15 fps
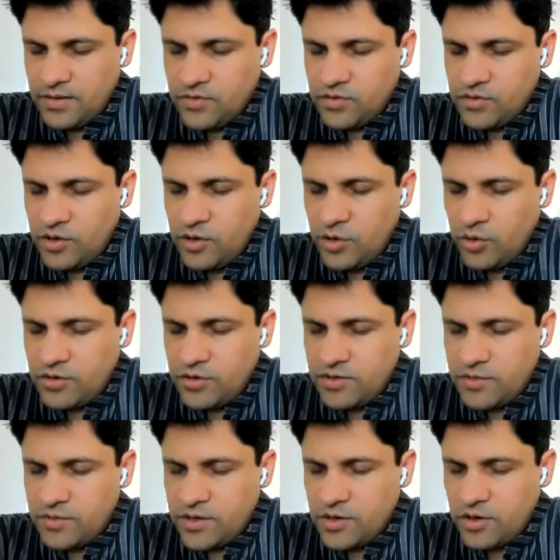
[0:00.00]
So the
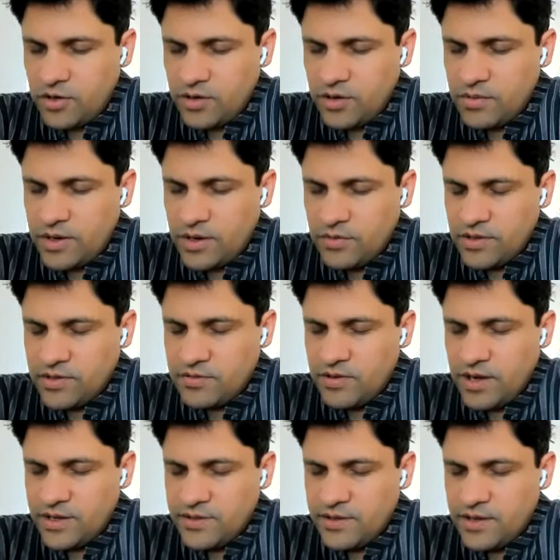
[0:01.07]
lotus we're talking about that's
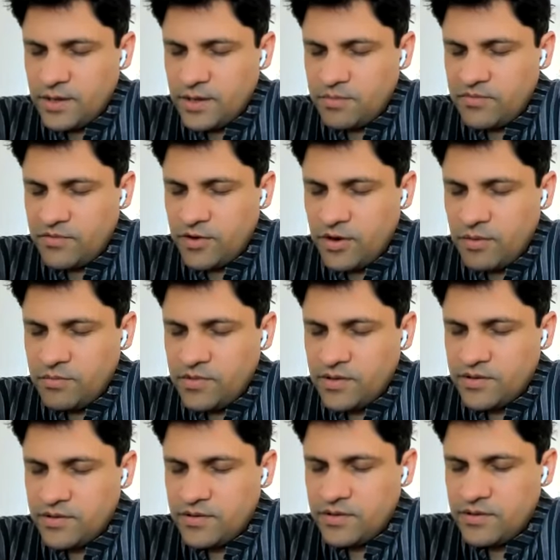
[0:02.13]
rising up from
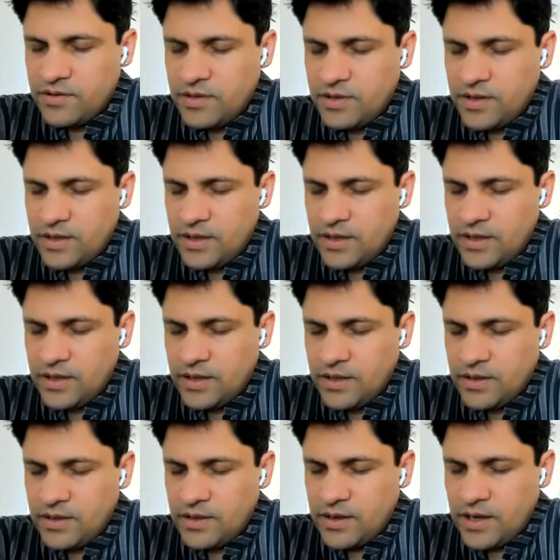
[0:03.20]
this
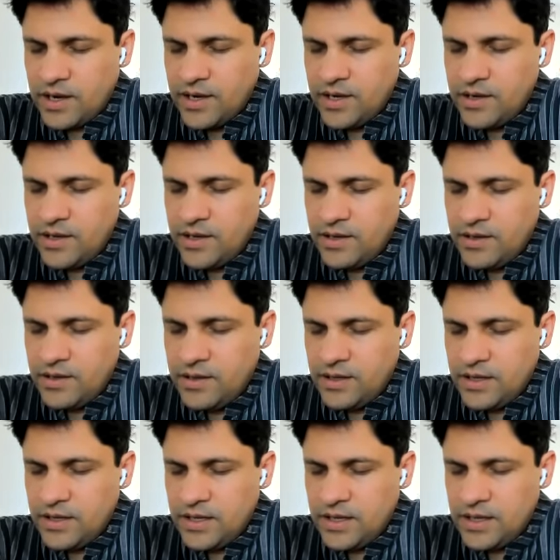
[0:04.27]
highly
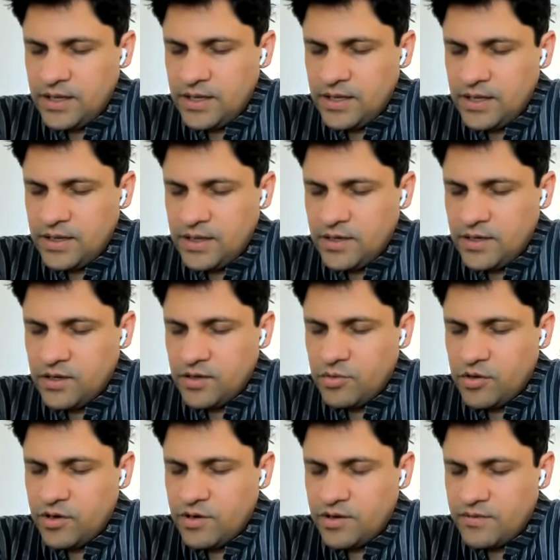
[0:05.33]

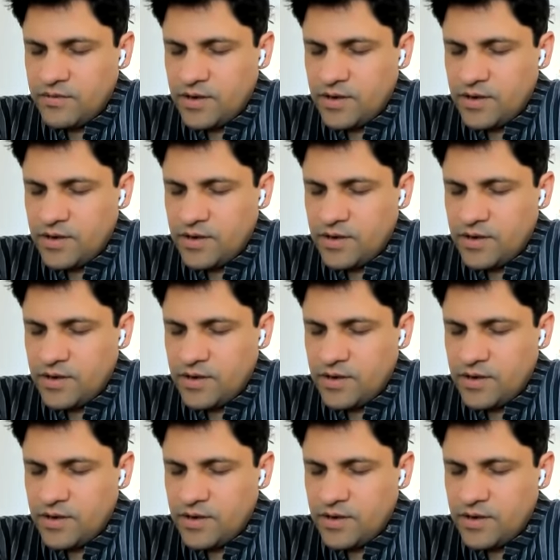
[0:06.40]
turbulent